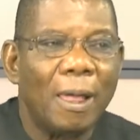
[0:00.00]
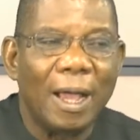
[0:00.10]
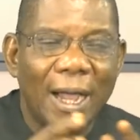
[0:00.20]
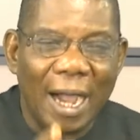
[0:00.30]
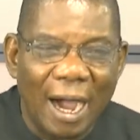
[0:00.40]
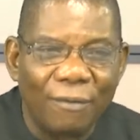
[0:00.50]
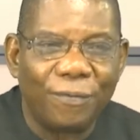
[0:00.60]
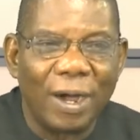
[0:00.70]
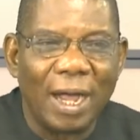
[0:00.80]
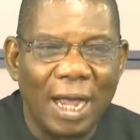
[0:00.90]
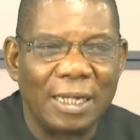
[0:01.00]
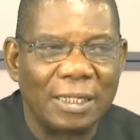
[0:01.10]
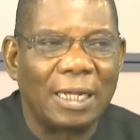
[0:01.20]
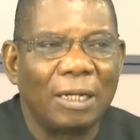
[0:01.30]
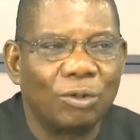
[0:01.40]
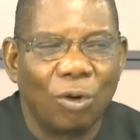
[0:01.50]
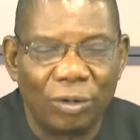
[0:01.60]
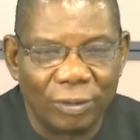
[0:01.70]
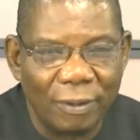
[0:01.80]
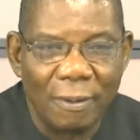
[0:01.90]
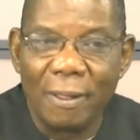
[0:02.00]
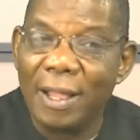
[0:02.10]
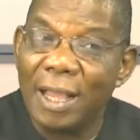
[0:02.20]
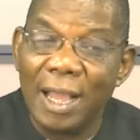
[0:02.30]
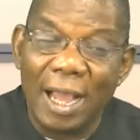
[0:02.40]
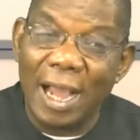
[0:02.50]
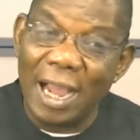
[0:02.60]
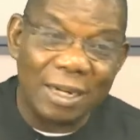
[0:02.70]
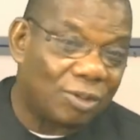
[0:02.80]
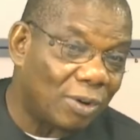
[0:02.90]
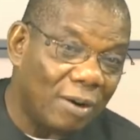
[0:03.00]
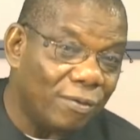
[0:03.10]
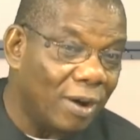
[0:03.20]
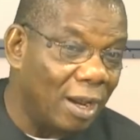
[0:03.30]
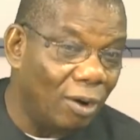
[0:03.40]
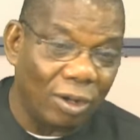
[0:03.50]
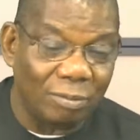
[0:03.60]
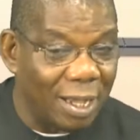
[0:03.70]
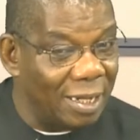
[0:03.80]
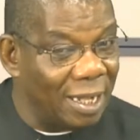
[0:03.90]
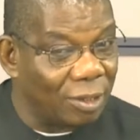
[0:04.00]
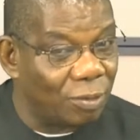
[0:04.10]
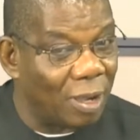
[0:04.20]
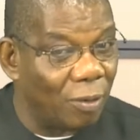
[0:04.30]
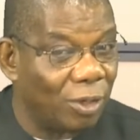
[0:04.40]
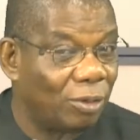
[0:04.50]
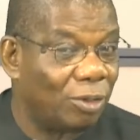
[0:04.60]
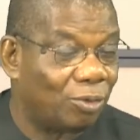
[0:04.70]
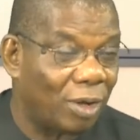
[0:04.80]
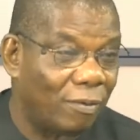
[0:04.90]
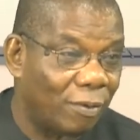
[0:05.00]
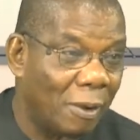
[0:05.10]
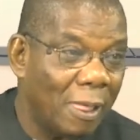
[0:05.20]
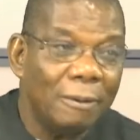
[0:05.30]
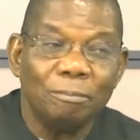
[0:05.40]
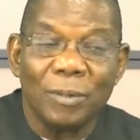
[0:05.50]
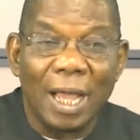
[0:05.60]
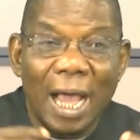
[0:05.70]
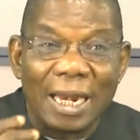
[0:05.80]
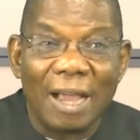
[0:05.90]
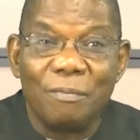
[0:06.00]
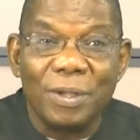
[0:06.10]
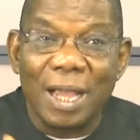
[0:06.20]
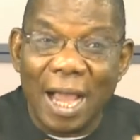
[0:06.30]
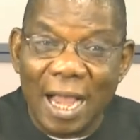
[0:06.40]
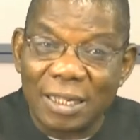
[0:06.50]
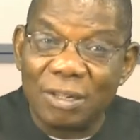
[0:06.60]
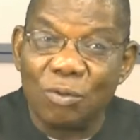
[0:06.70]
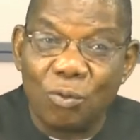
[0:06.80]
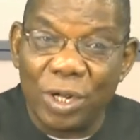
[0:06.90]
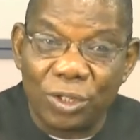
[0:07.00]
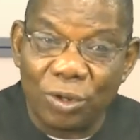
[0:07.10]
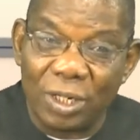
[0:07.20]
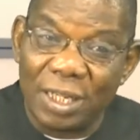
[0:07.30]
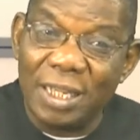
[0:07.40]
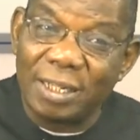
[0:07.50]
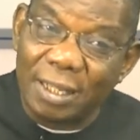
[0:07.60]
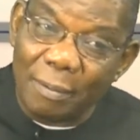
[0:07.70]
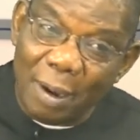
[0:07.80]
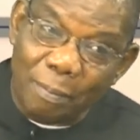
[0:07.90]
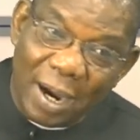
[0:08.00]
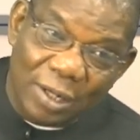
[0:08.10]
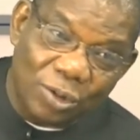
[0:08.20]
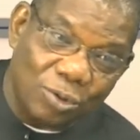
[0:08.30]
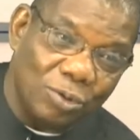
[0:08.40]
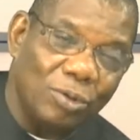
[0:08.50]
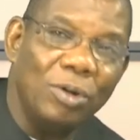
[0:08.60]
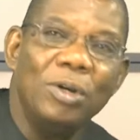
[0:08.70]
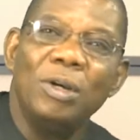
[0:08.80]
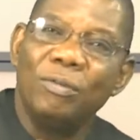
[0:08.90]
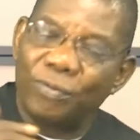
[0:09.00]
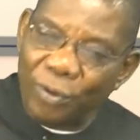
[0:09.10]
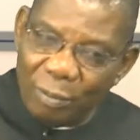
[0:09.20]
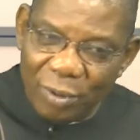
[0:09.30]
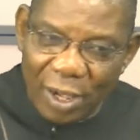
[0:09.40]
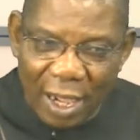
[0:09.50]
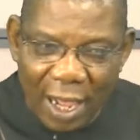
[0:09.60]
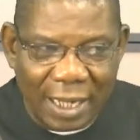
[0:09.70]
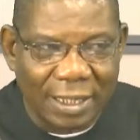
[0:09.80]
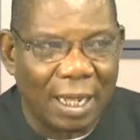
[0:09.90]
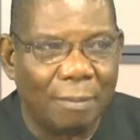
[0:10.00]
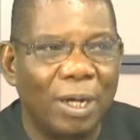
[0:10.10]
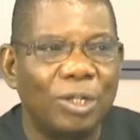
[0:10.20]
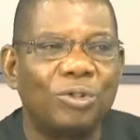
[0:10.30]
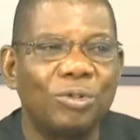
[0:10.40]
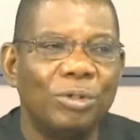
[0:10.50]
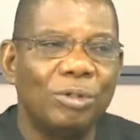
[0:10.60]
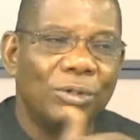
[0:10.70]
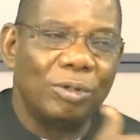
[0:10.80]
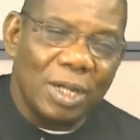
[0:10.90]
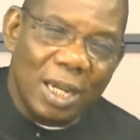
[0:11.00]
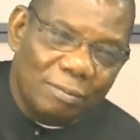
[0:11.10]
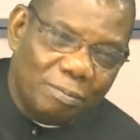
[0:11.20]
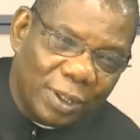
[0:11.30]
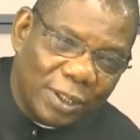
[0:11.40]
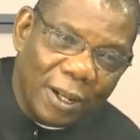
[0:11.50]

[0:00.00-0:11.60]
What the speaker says: How far has that gone? I travel a lot, but next week I also travel. And I've been asking questions each time I pass through from Asaba through Head Bridge.